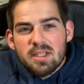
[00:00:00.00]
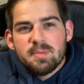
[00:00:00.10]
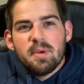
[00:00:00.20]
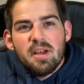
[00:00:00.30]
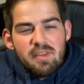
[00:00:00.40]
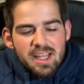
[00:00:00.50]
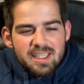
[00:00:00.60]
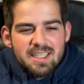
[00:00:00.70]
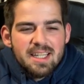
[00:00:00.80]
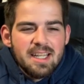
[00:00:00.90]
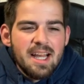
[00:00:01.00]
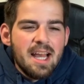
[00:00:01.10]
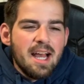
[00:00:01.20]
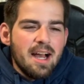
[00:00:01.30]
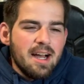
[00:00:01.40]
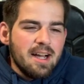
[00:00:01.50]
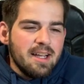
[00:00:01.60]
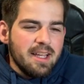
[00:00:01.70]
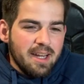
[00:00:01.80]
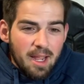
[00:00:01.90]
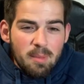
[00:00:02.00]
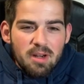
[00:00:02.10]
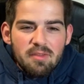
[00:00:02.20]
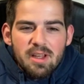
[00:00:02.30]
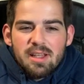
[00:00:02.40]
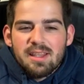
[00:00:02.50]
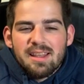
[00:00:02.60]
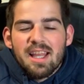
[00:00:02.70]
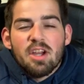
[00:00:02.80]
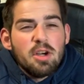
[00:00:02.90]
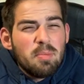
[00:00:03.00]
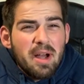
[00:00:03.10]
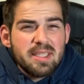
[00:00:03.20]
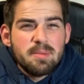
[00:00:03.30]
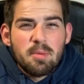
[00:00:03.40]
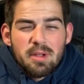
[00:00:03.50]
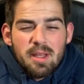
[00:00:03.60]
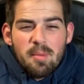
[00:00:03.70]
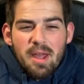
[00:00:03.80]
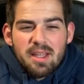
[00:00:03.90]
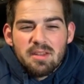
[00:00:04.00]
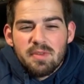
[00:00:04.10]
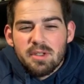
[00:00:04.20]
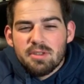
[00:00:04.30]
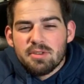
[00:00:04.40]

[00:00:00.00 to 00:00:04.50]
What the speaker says: event, an Ant-Man event, then they could possibly bring that back in the future.